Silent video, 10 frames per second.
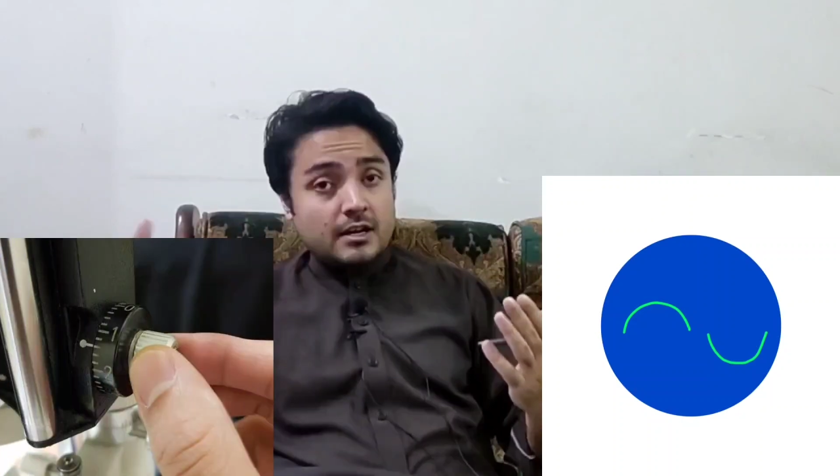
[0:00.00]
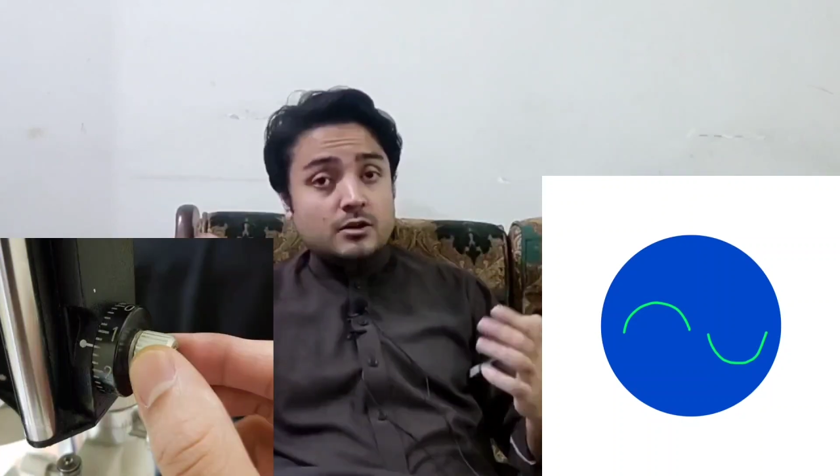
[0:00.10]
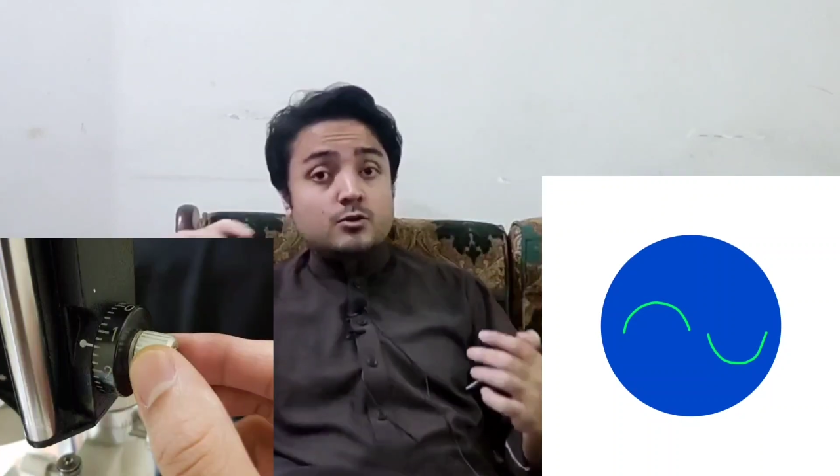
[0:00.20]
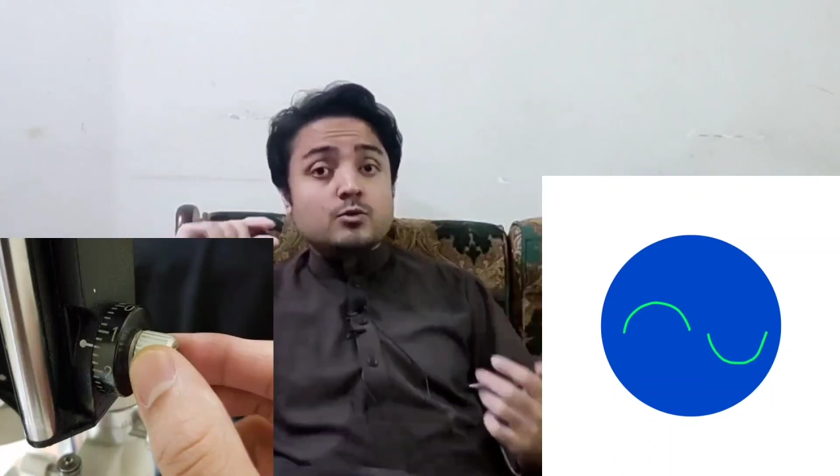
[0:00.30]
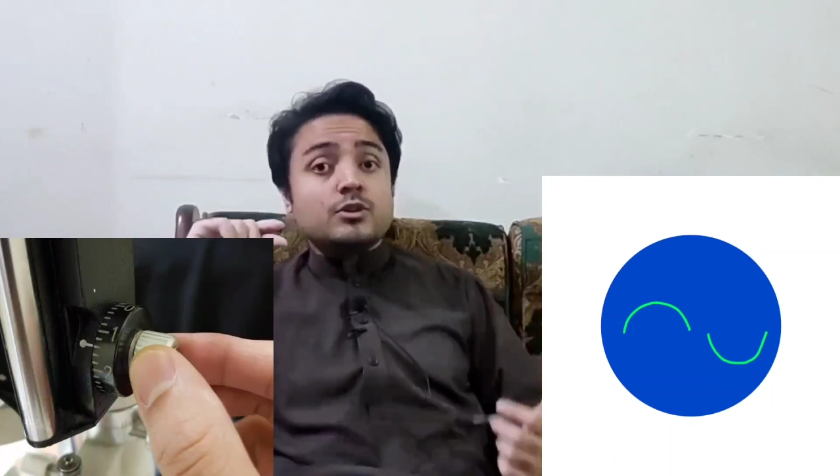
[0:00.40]

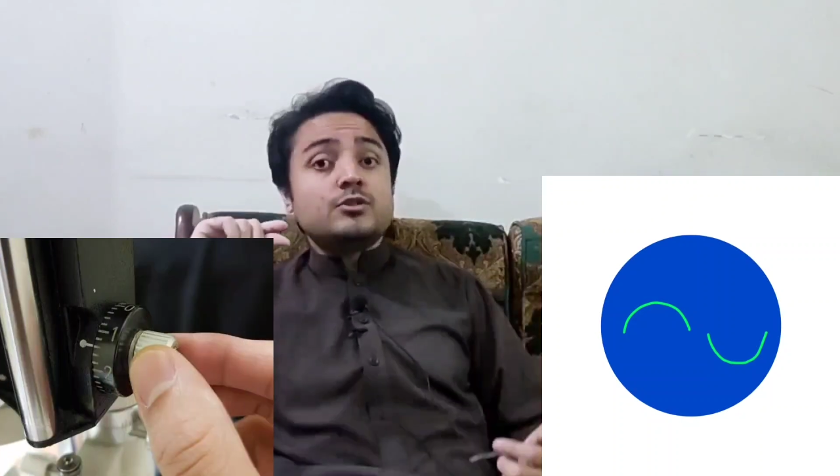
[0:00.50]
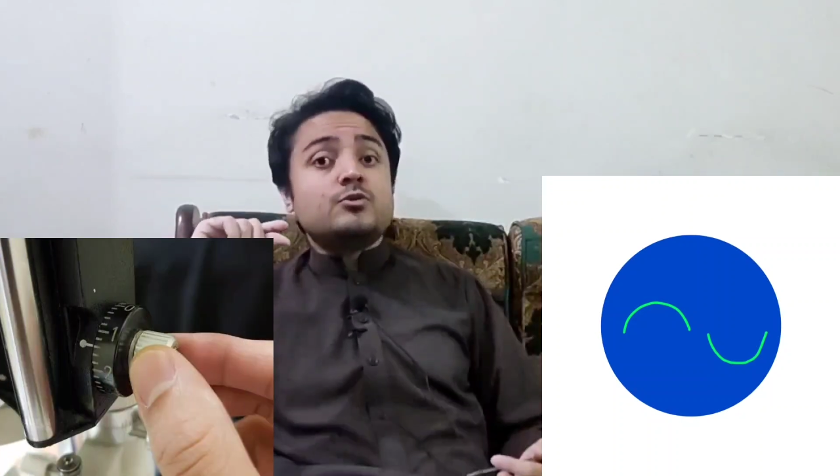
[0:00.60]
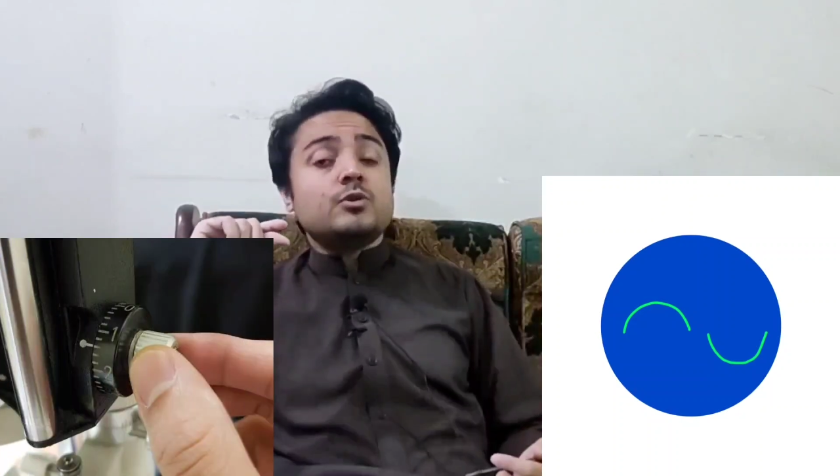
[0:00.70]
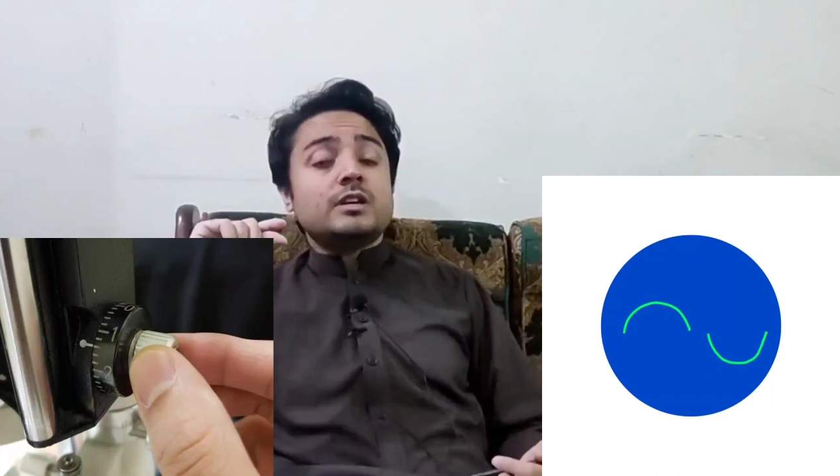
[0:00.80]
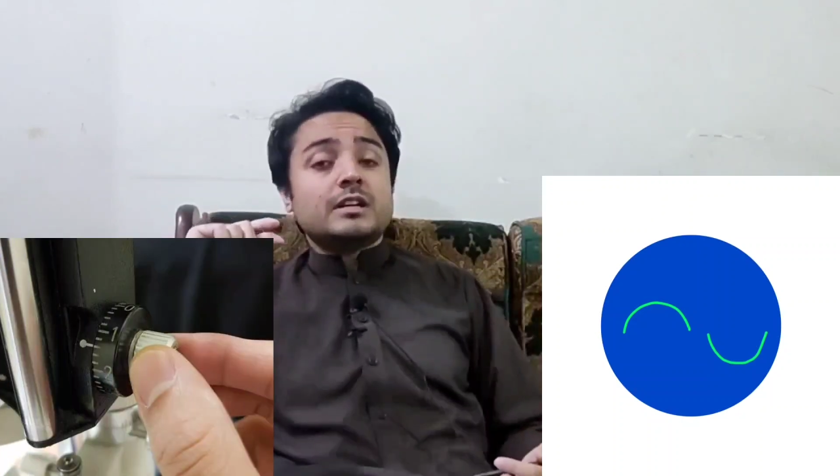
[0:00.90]
You need
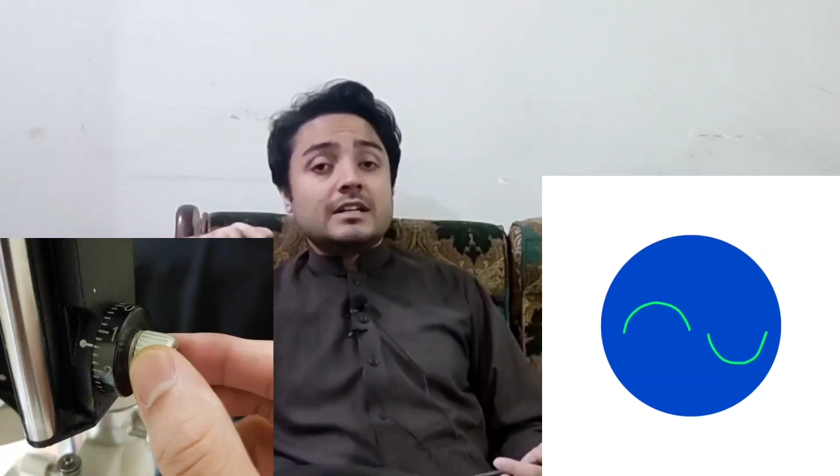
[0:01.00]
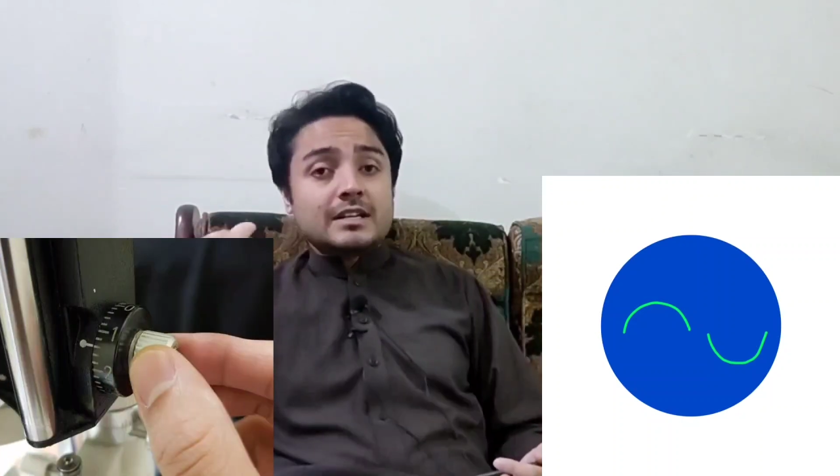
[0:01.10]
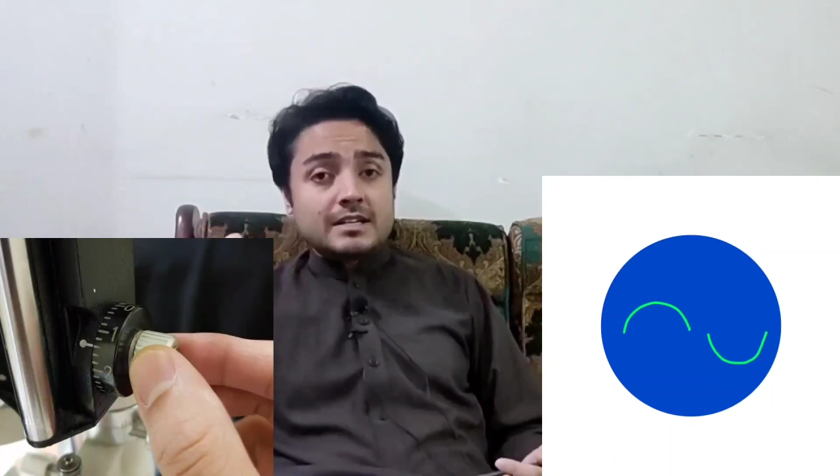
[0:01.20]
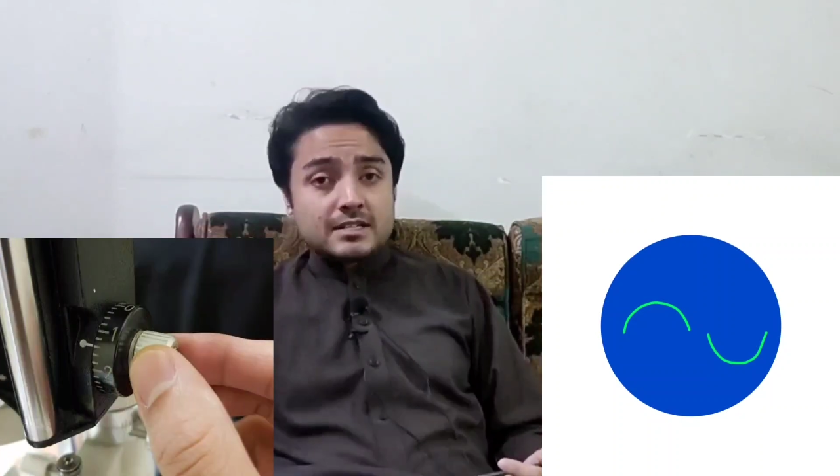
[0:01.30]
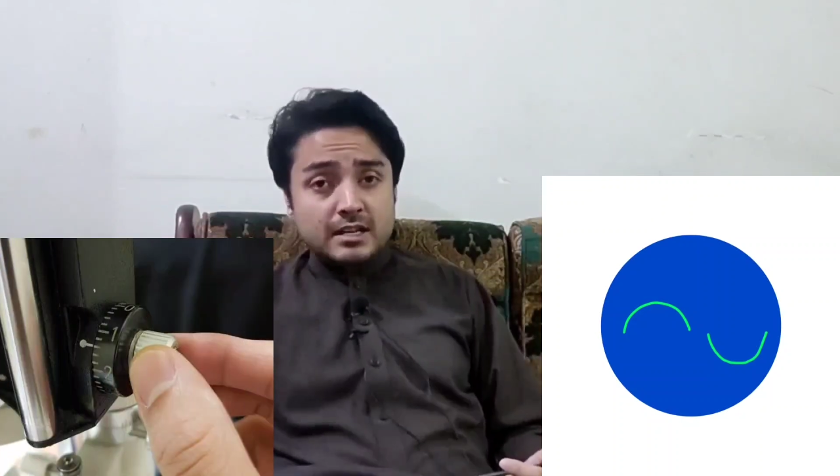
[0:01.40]
to
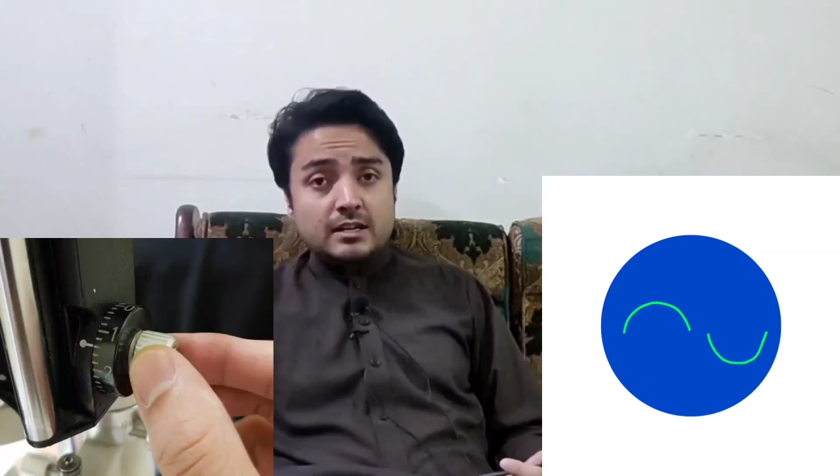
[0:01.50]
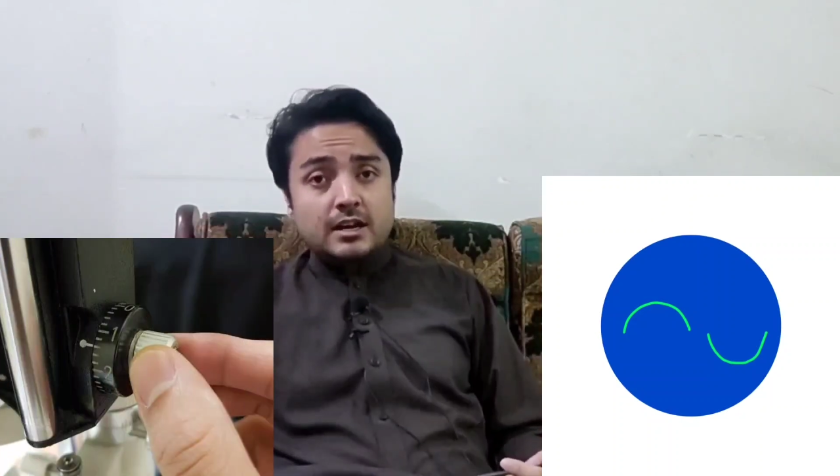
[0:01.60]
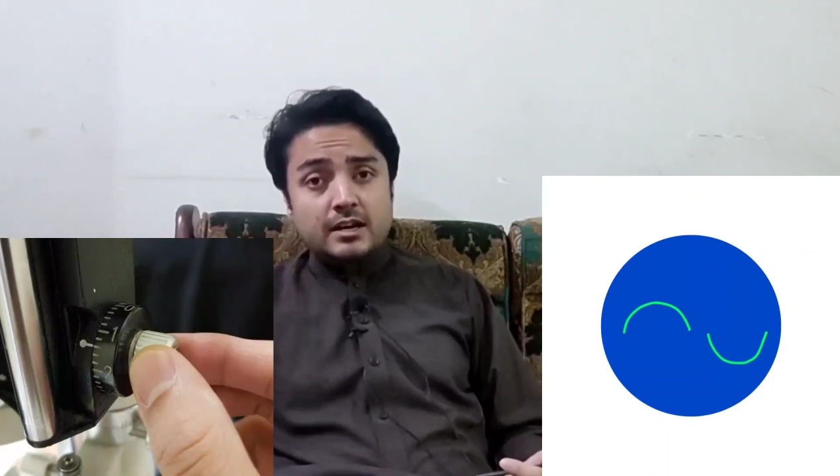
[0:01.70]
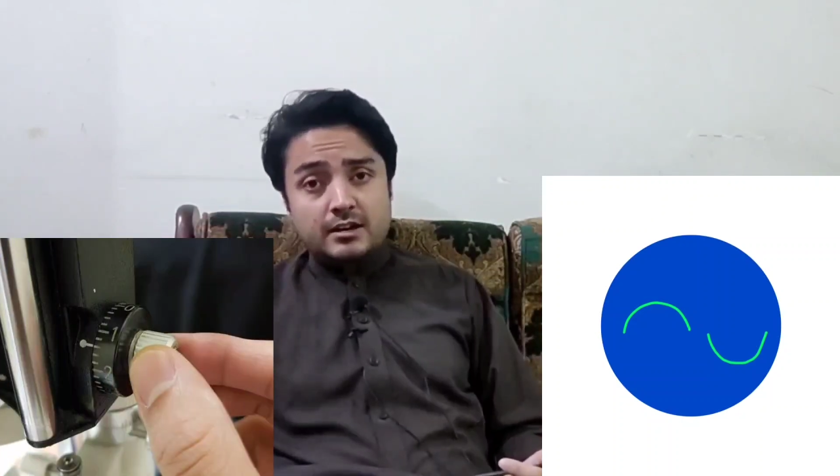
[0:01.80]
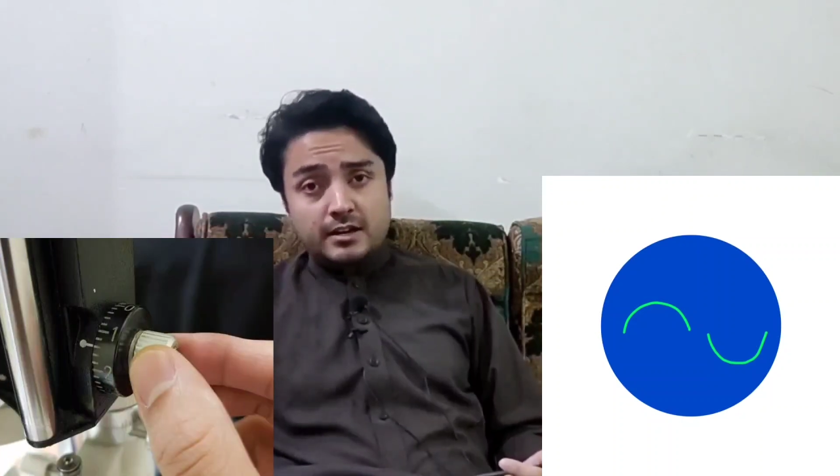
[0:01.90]
increase the
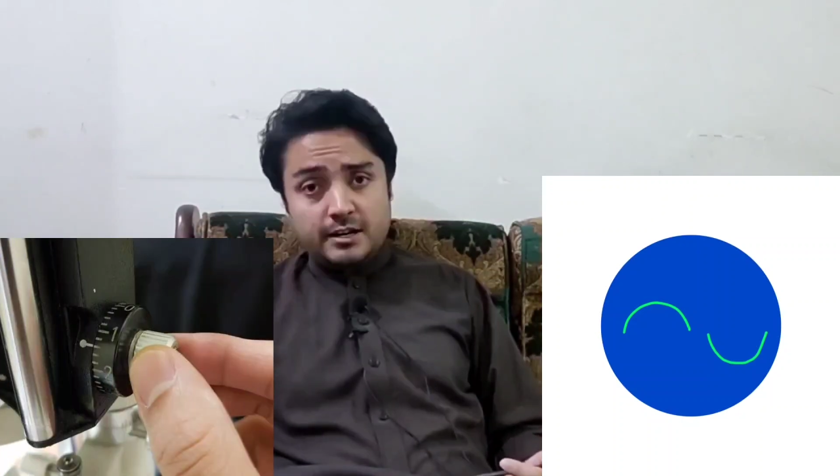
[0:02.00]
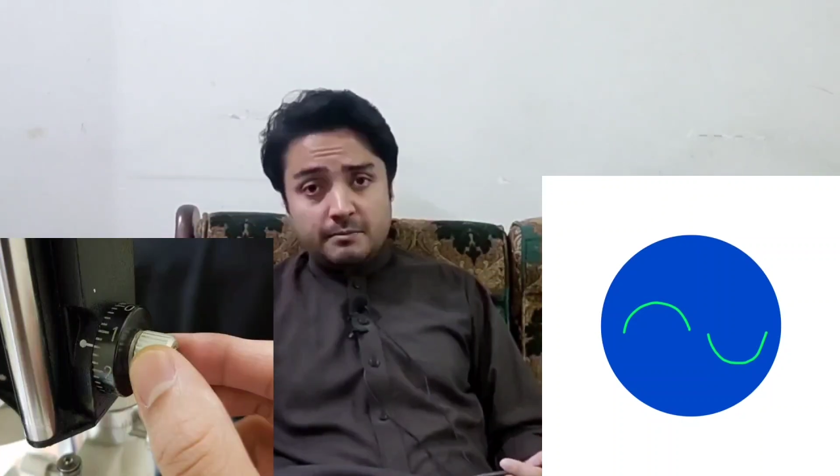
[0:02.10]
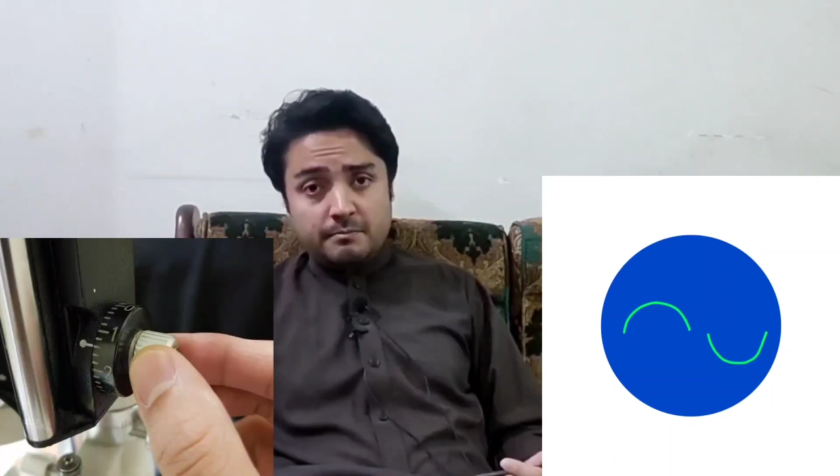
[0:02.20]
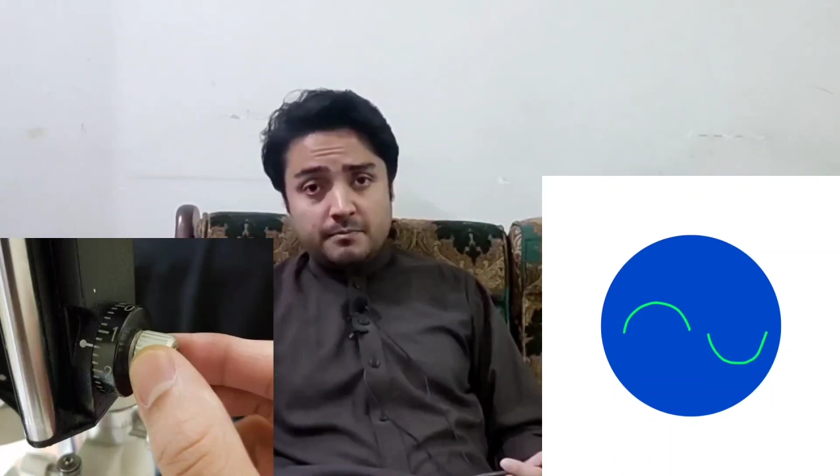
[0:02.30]
dial reading.